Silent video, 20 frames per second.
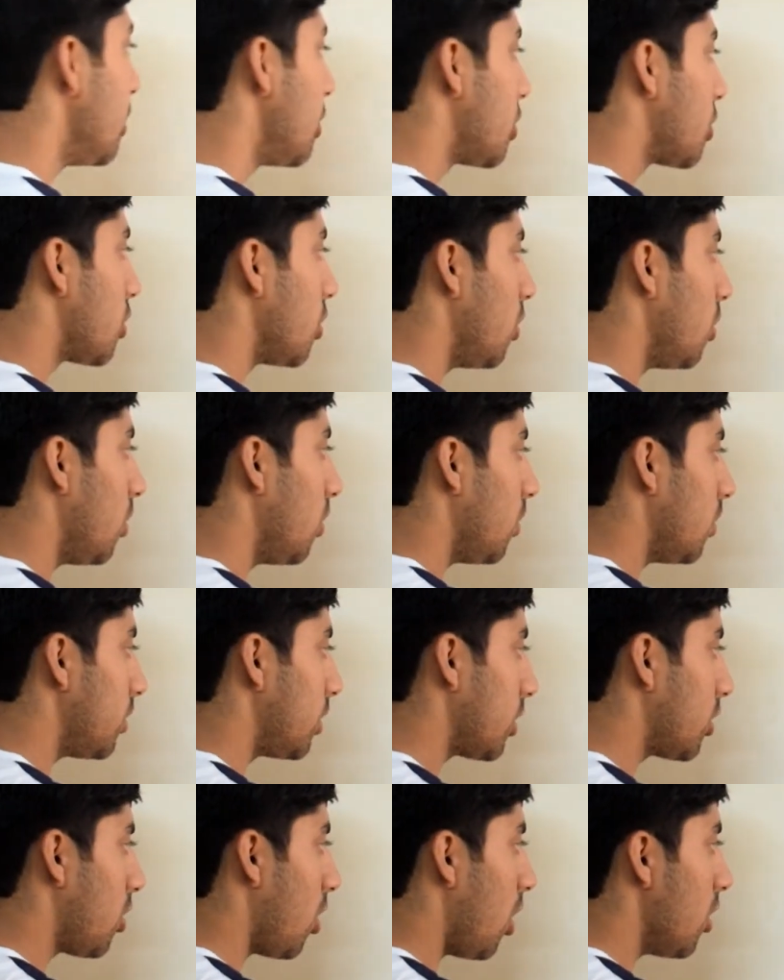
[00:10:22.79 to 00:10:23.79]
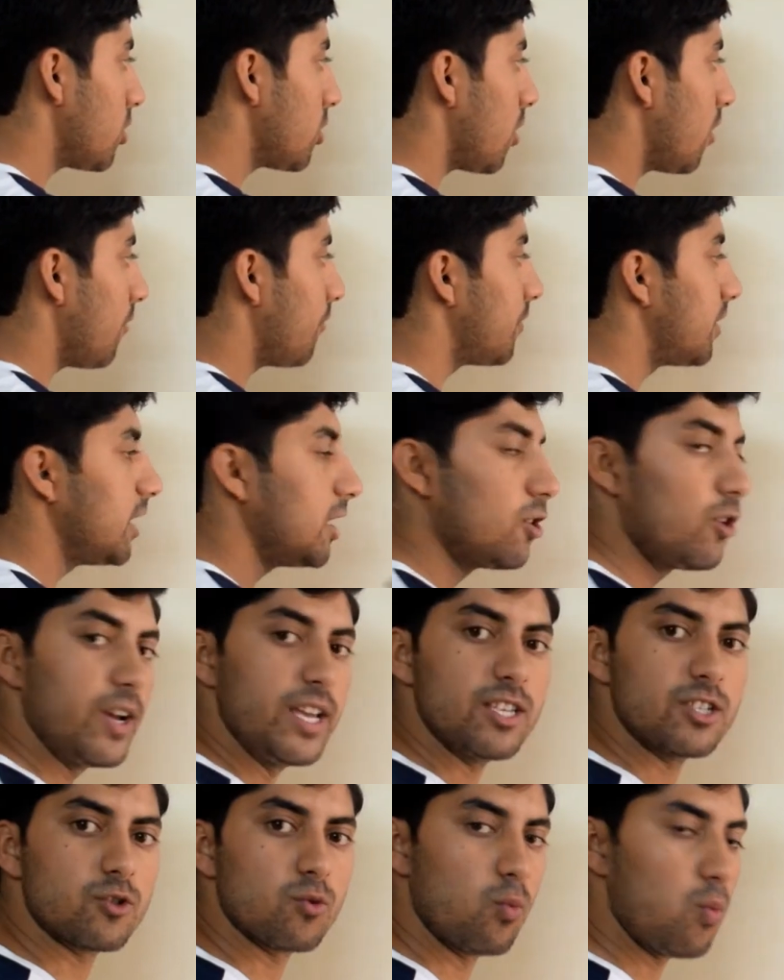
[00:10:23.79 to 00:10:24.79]
So the cos of 0
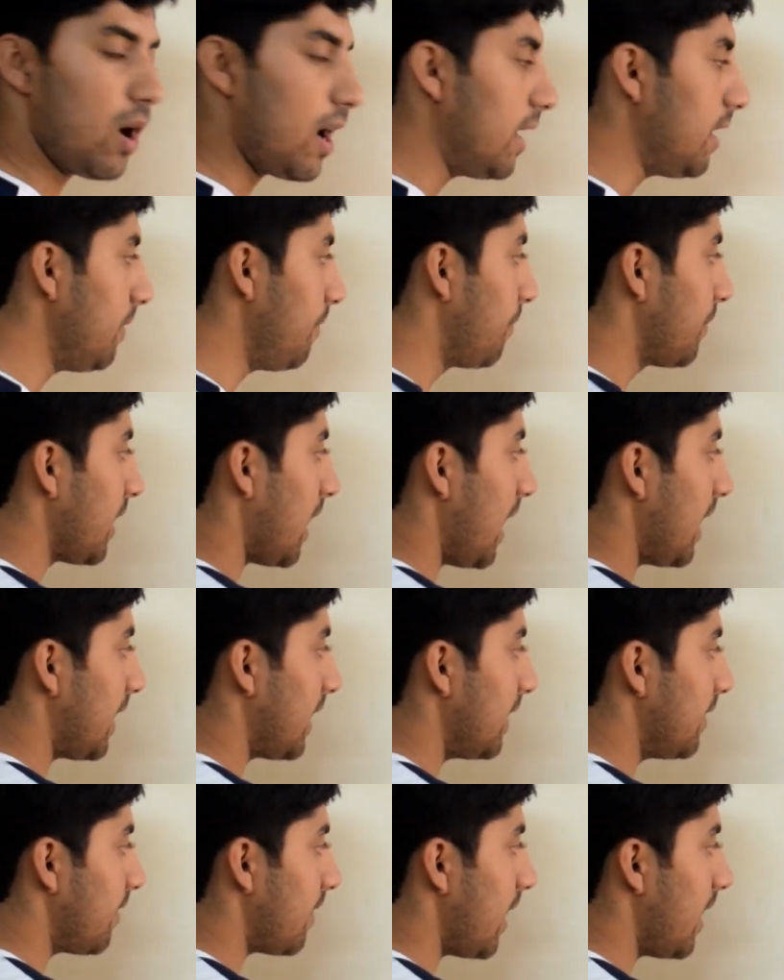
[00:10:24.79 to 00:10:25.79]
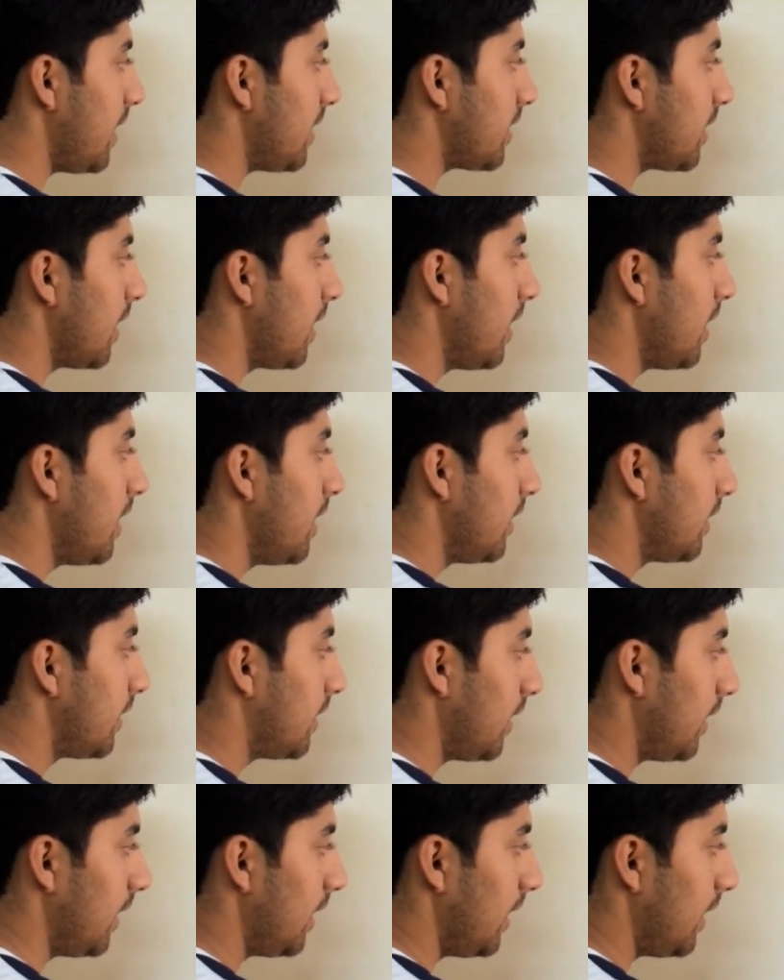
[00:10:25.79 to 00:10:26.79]
is 1. I can write
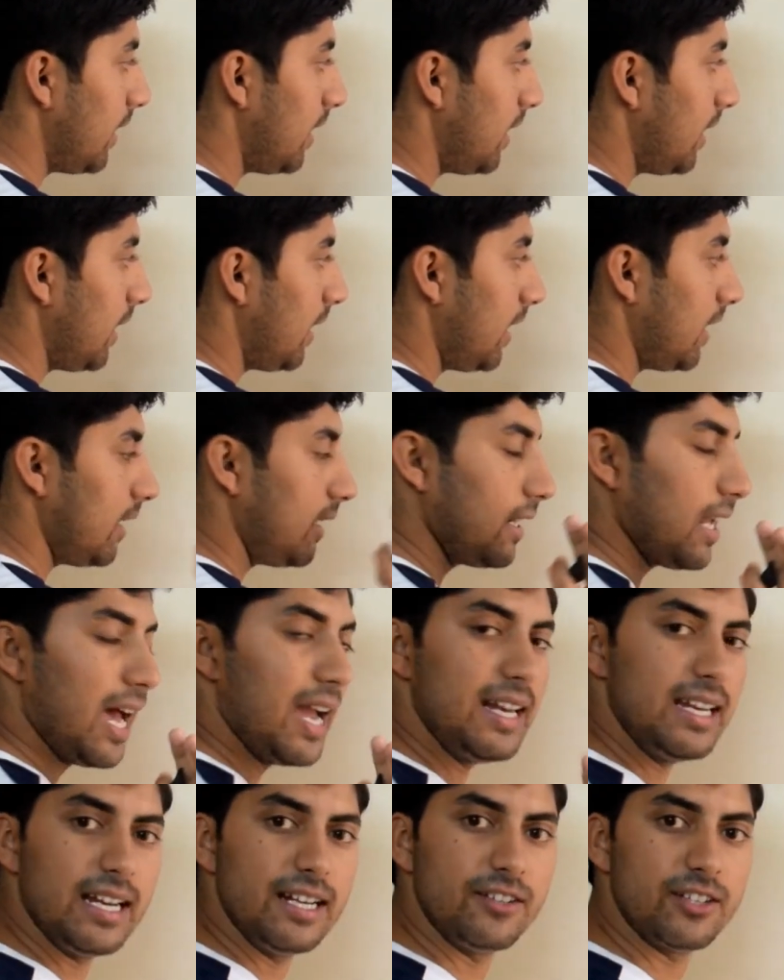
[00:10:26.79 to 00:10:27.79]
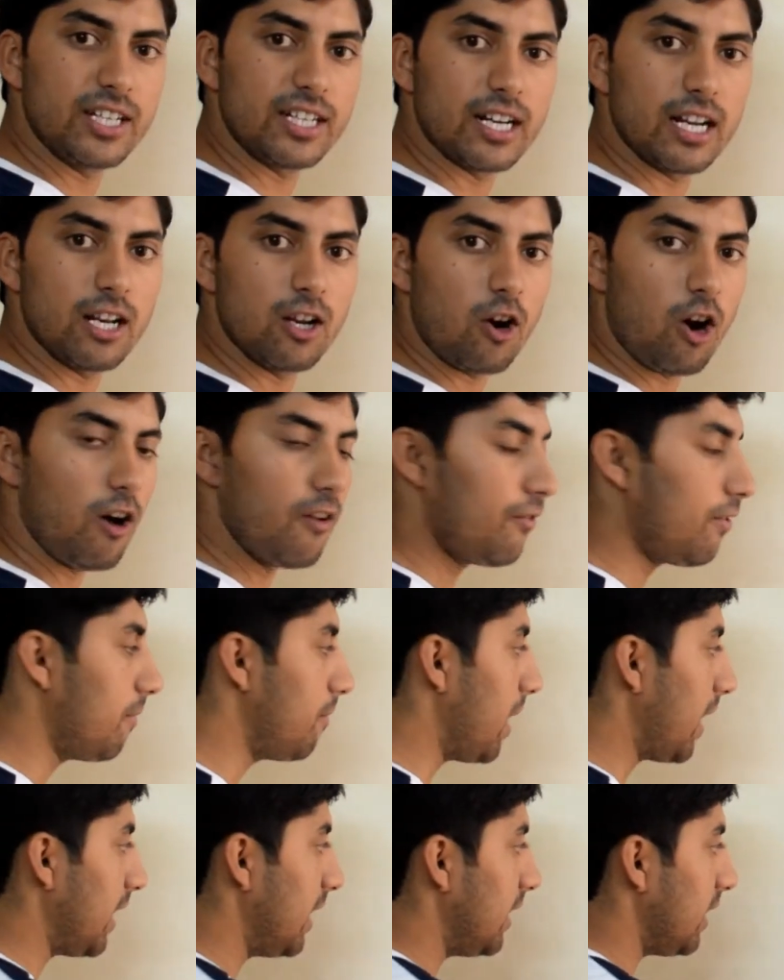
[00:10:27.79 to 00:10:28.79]
the line integral of a
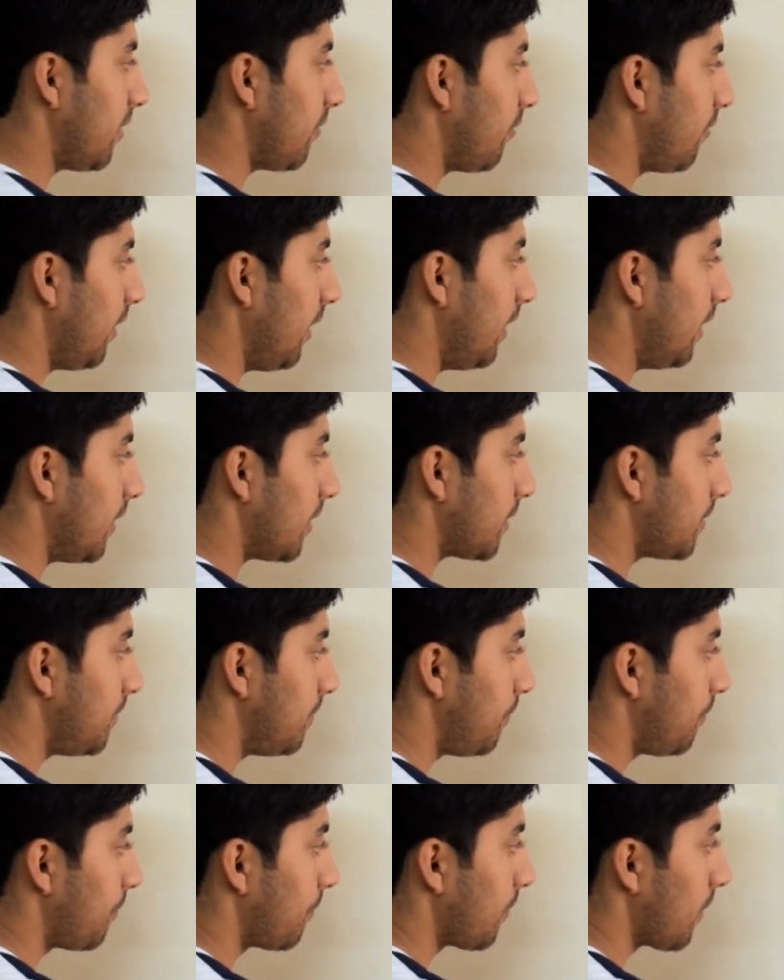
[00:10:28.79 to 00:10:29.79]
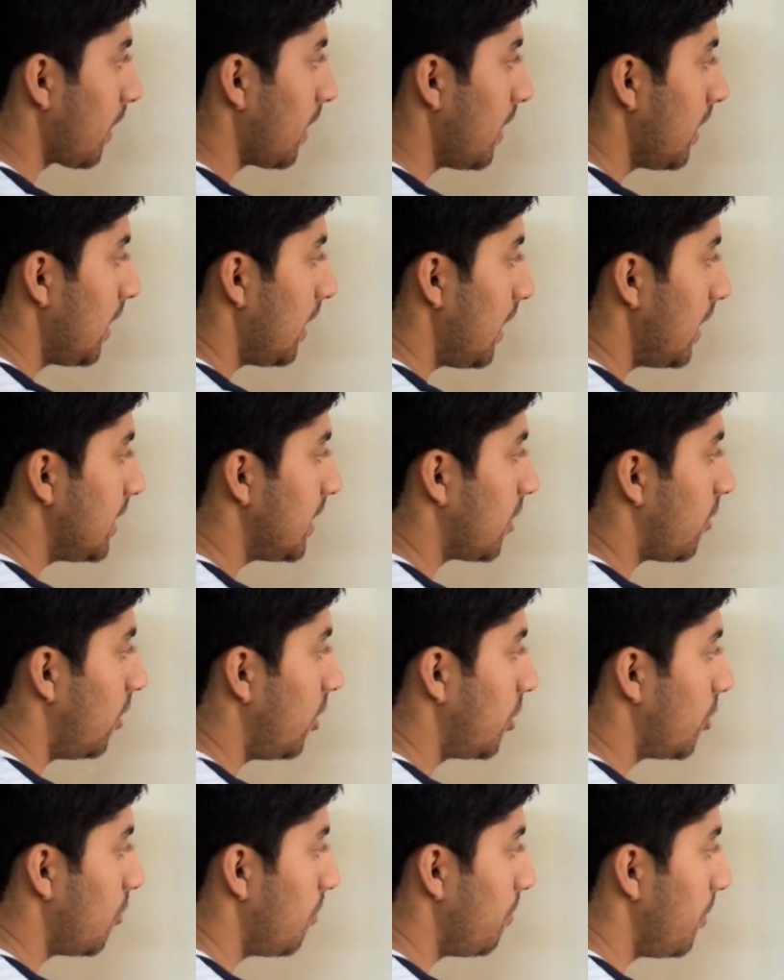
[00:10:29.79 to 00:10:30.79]
magnetic field is equal
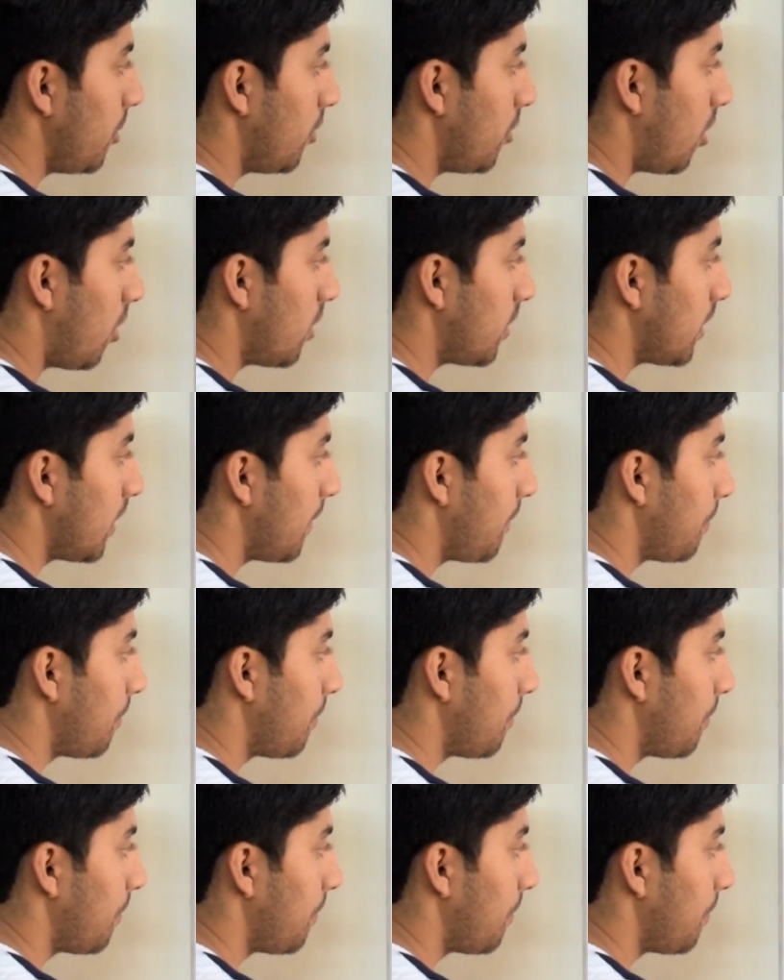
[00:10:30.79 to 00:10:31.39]
to mu naught.